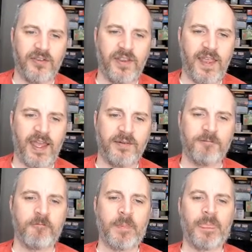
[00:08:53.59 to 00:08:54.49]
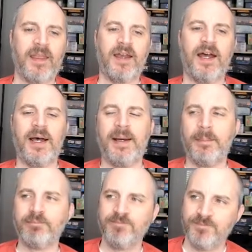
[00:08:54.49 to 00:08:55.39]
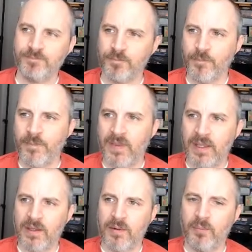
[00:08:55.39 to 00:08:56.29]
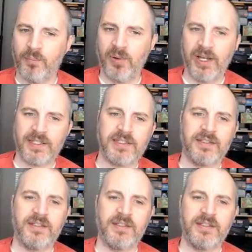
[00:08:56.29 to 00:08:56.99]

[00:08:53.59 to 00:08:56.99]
than that. But,